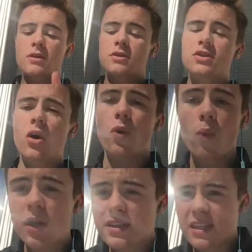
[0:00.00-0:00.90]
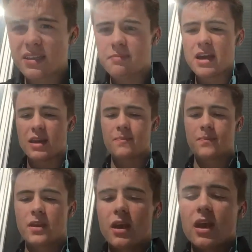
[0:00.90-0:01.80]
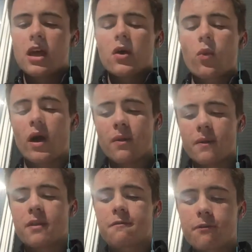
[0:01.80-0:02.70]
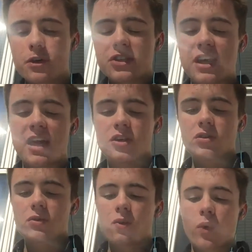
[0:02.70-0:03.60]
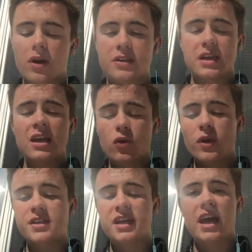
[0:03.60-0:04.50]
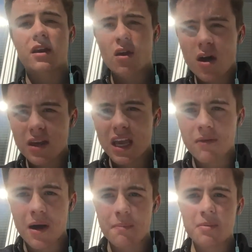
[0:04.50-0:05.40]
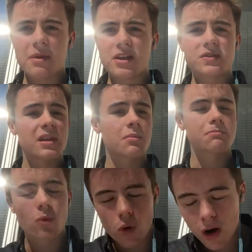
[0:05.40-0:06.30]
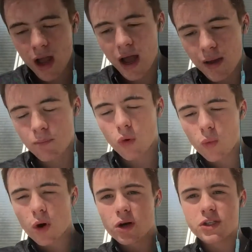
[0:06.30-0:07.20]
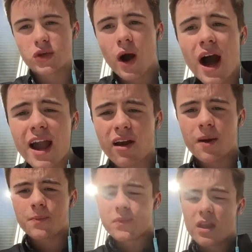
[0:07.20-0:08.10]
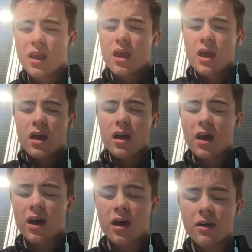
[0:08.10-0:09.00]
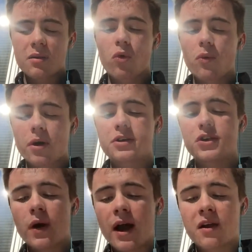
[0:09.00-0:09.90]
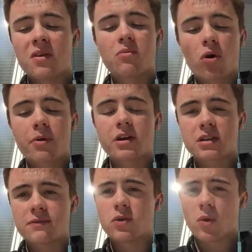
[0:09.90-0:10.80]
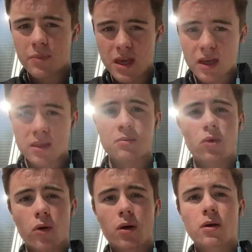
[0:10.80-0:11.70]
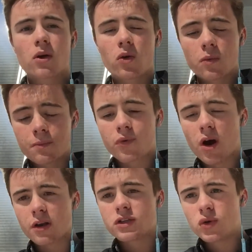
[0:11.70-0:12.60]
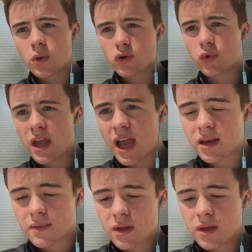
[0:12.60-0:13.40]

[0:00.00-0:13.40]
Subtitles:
So, what does this mean? Well, the first stage, where it is increasing and concave up, means that the more workers you hire, the more productive you will be, the more product you will create.